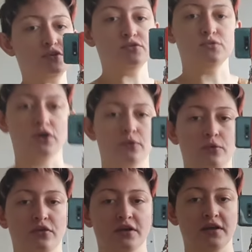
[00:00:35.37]
do the whole
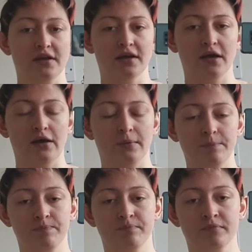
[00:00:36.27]
thing,
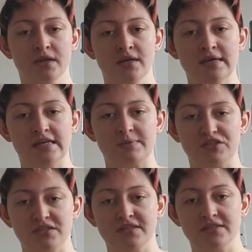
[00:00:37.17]

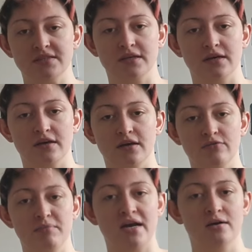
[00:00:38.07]
especially since I've
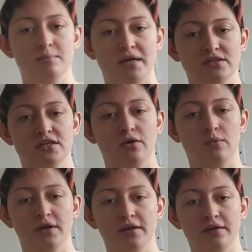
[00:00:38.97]
matched out
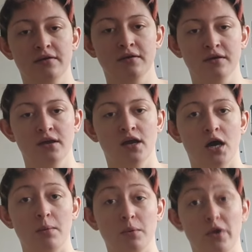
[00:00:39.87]
where
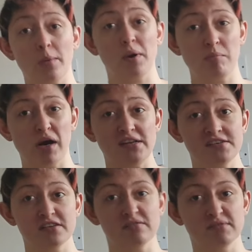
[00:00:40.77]
I'll be wearing my
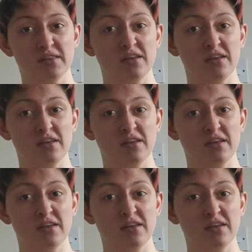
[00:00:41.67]
binder, and